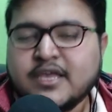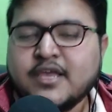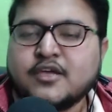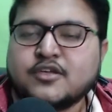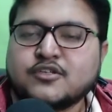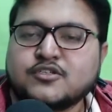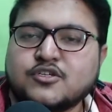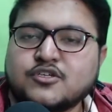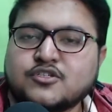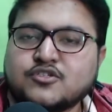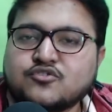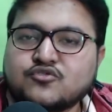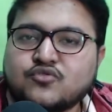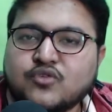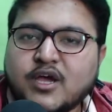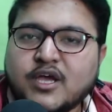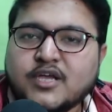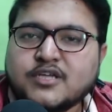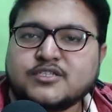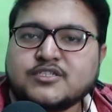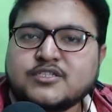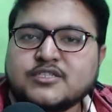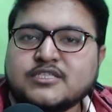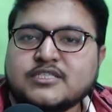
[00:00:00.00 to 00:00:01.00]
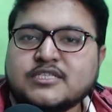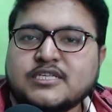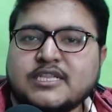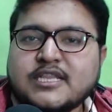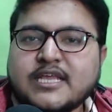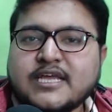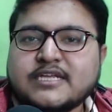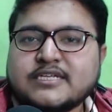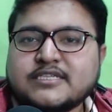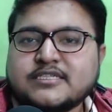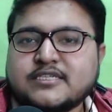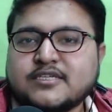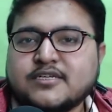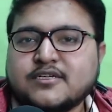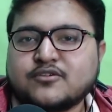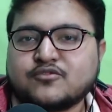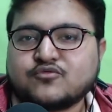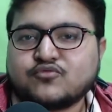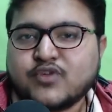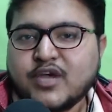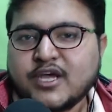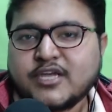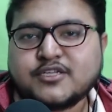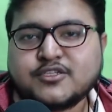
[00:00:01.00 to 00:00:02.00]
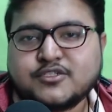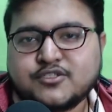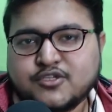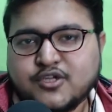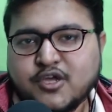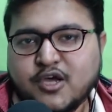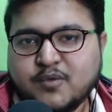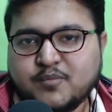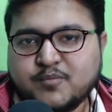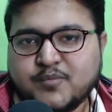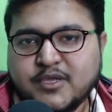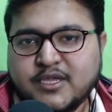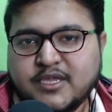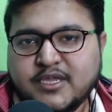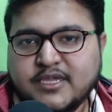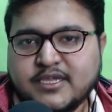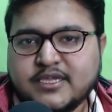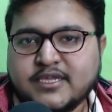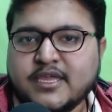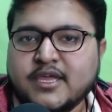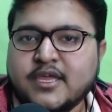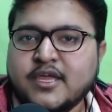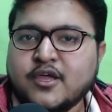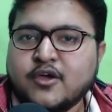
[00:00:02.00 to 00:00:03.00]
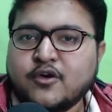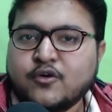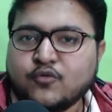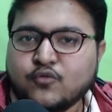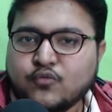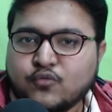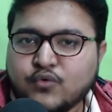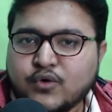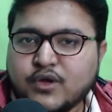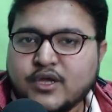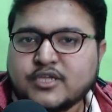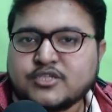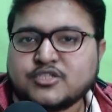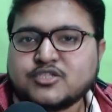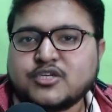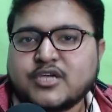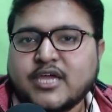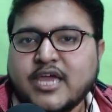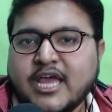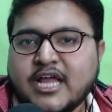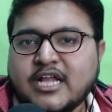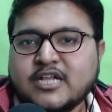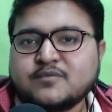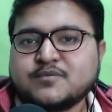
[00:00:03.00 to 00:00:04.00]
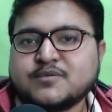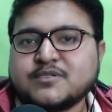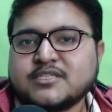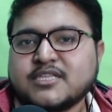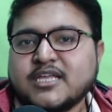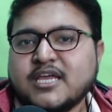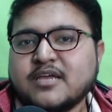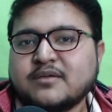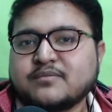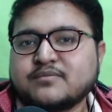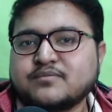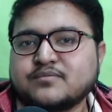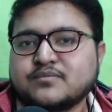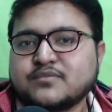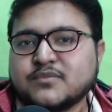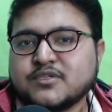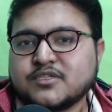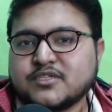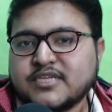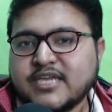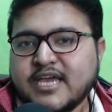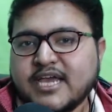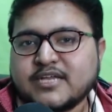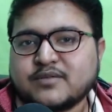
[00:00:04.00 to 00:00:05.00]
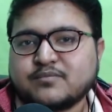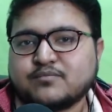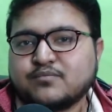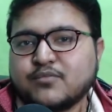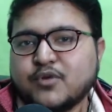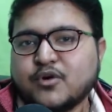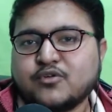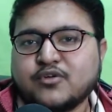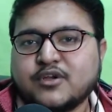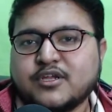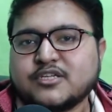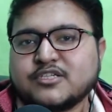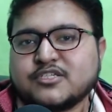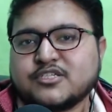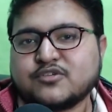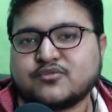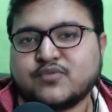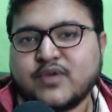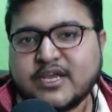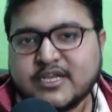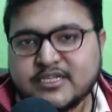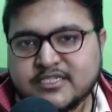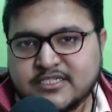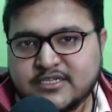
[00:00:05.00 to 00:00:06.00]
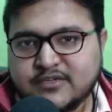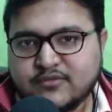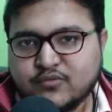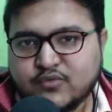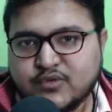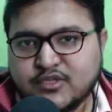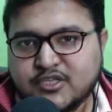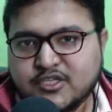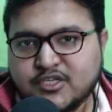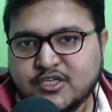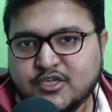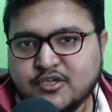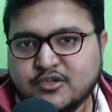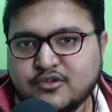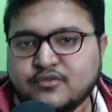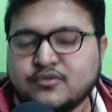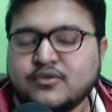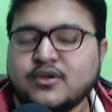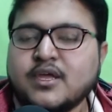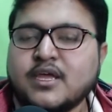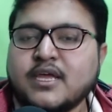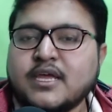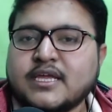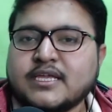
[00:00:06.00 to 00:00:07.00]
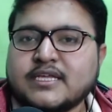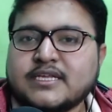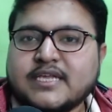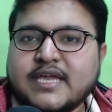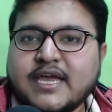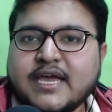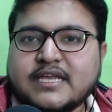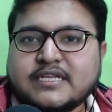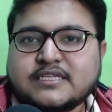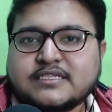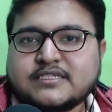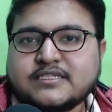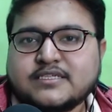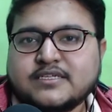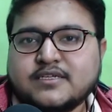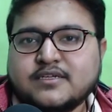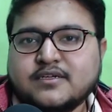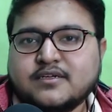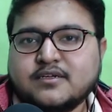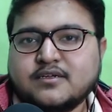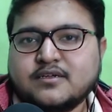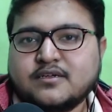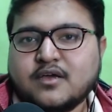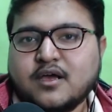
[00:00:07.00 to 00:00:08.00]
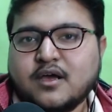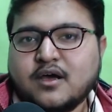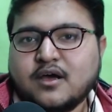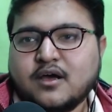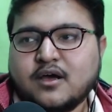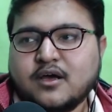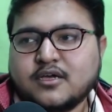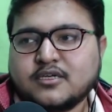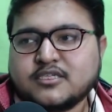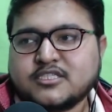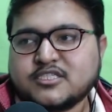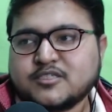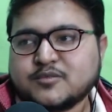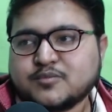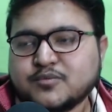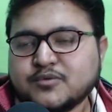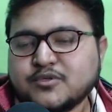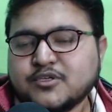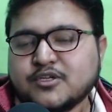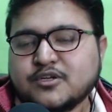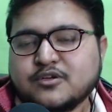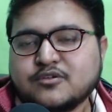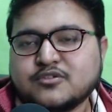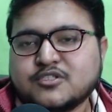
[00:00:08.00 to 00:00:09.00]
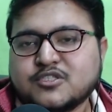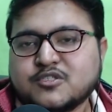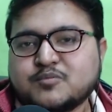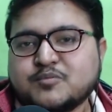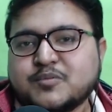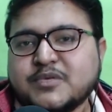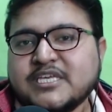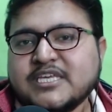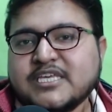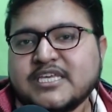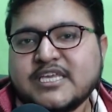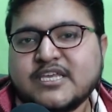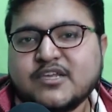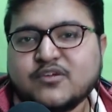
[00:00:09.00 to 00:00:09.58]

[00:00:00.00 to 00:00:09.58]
So try to select a right topic which helps them get more interactive with you, get speaking